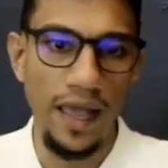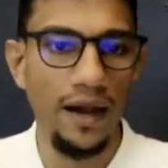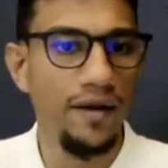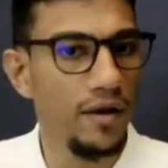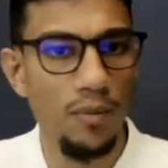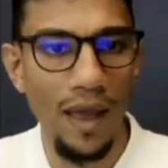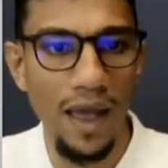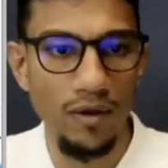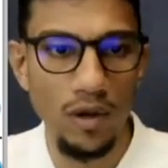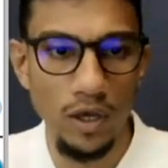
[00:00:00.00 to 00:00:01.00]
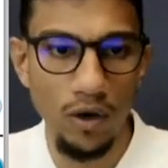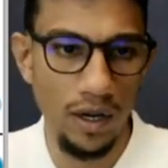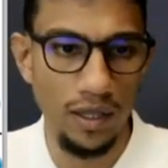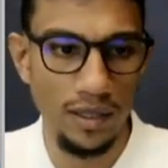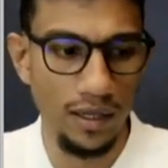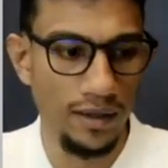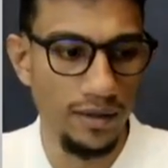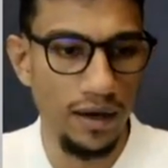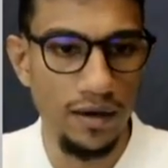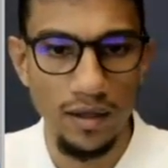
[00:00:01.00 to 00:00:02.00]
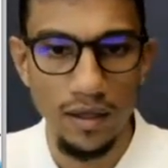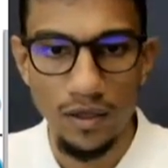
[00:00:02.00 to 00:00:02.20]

enter it manually or anything like that.